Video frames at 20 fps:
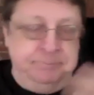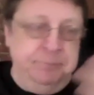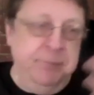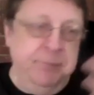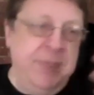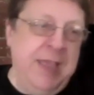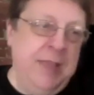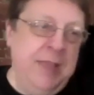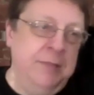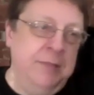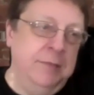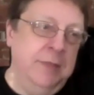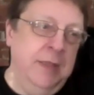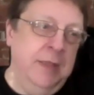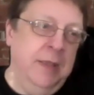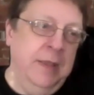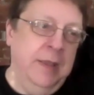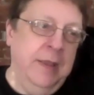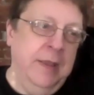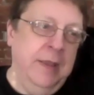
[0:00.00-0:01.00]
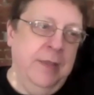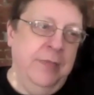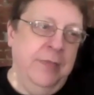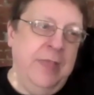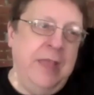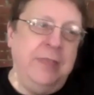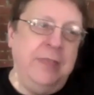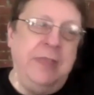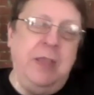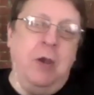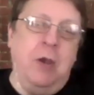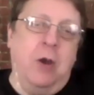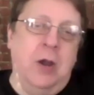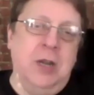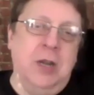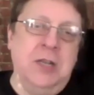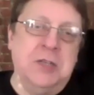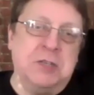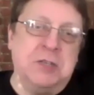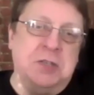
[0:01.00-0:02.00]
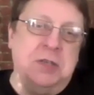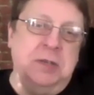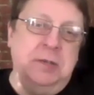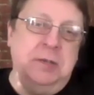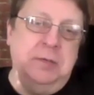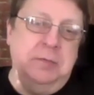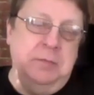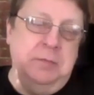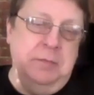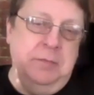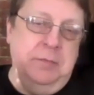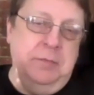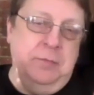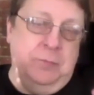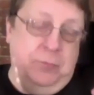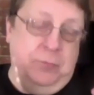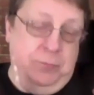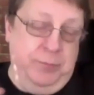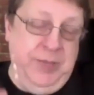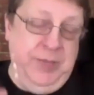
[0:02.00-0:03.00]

then then the artist be